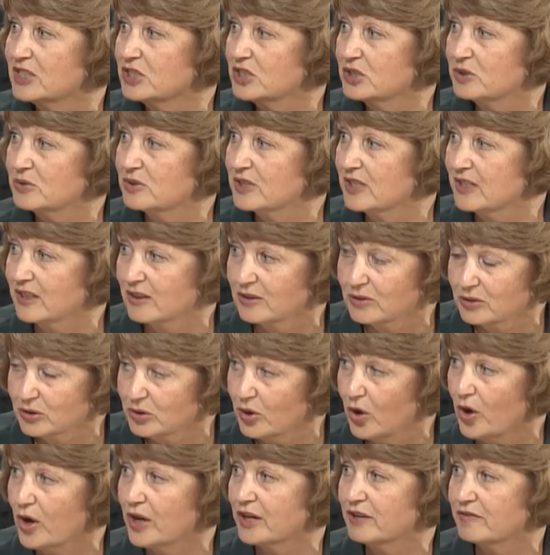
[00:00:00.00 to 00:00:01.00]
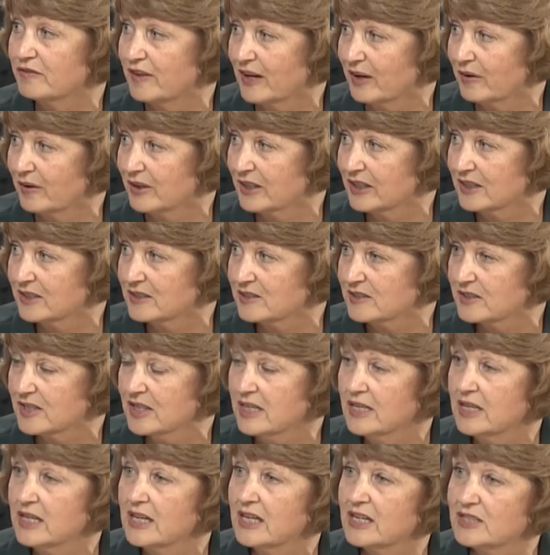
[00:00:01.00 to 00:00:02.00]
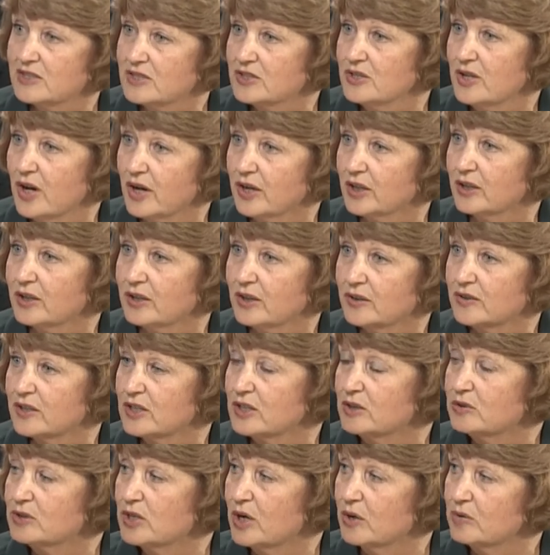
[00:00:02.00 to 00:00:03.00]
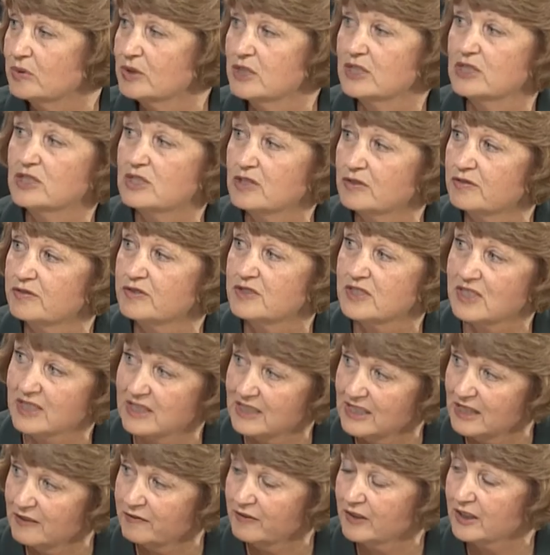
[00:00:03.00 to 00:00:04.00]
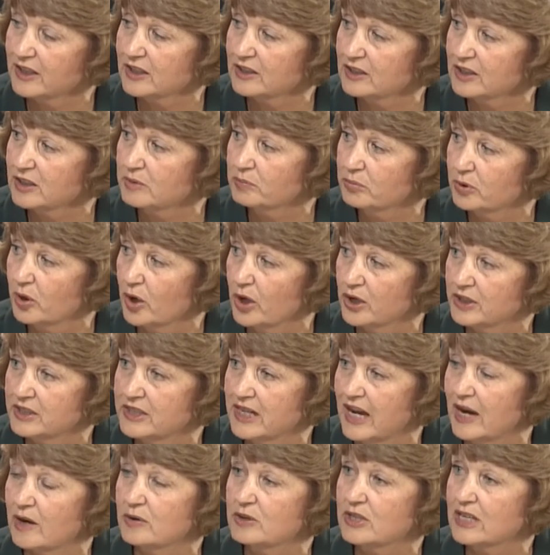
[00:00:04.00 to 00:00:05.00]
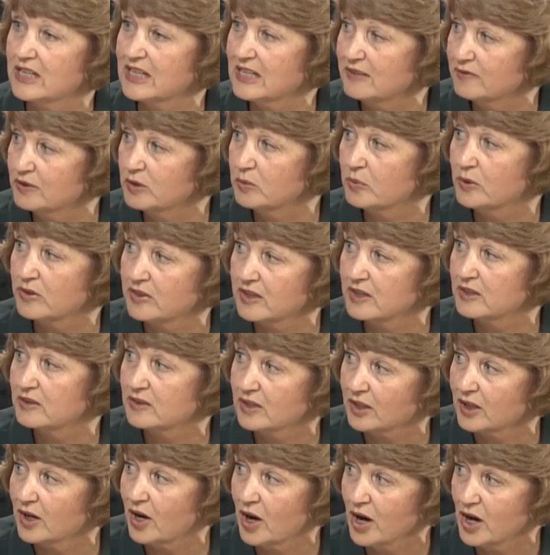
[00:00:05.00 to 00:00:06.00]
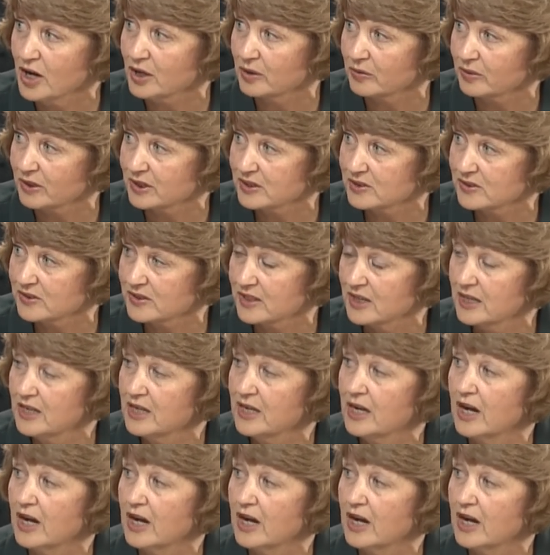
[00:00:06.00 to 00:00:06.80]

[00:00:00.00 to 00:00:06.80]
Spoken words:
issues in a lot of areas, it's not clear that you don't need to significantly broaden out, even within the Congress,